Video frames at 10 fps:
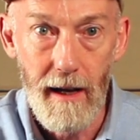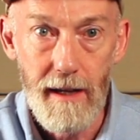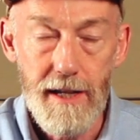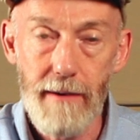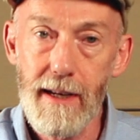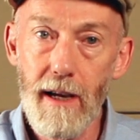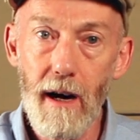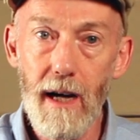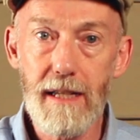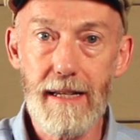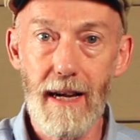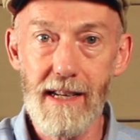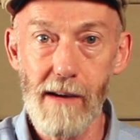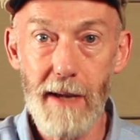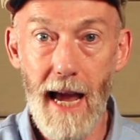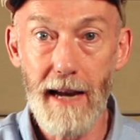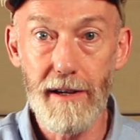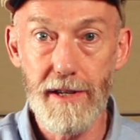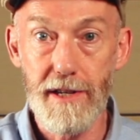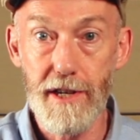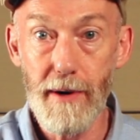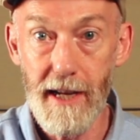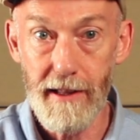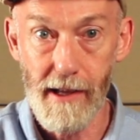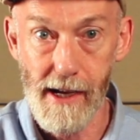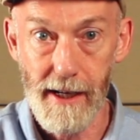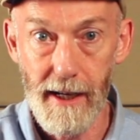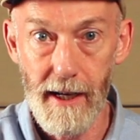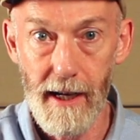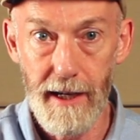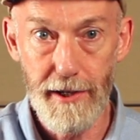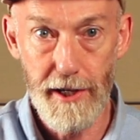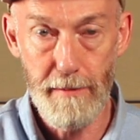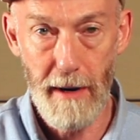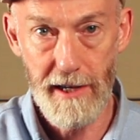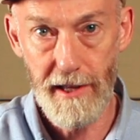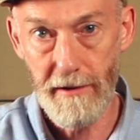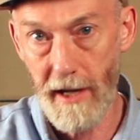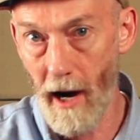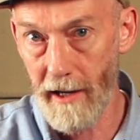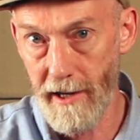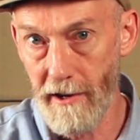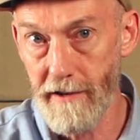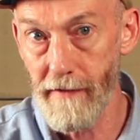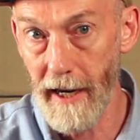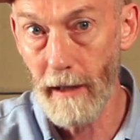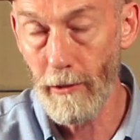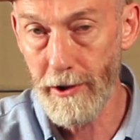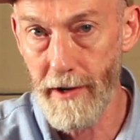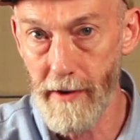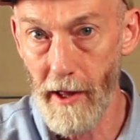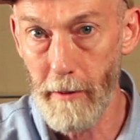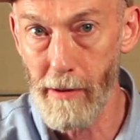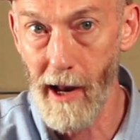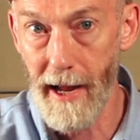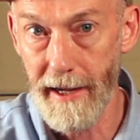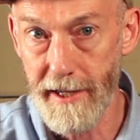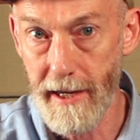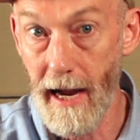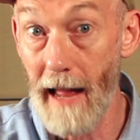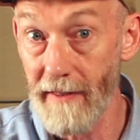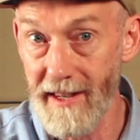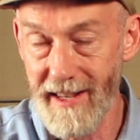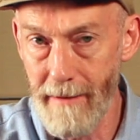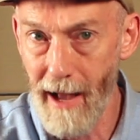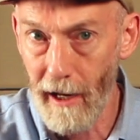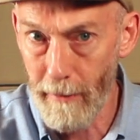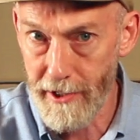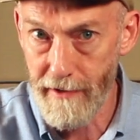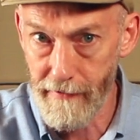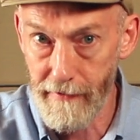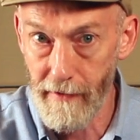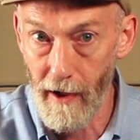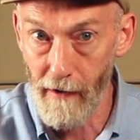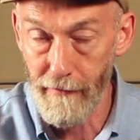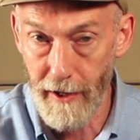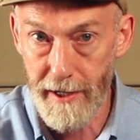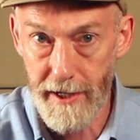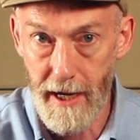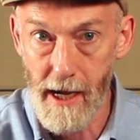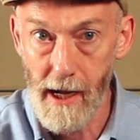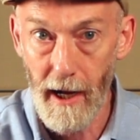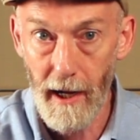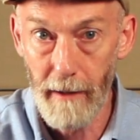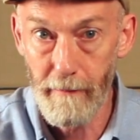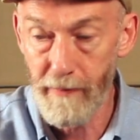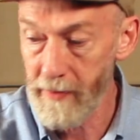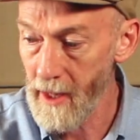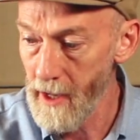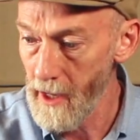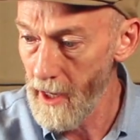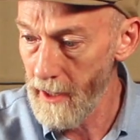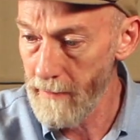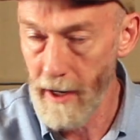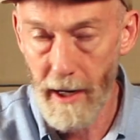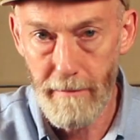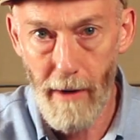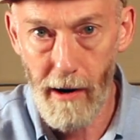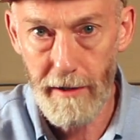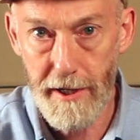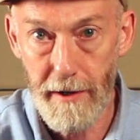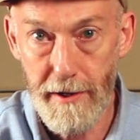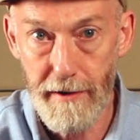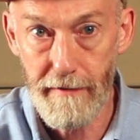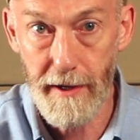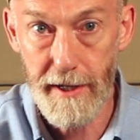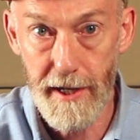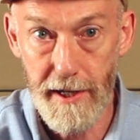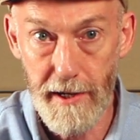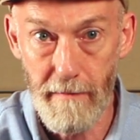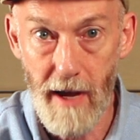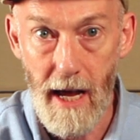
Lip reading: So in cards, a dummy hand doesn't do anything. It just means those cards aren't available to the other players, and there's some element of this in Mark's use of this system.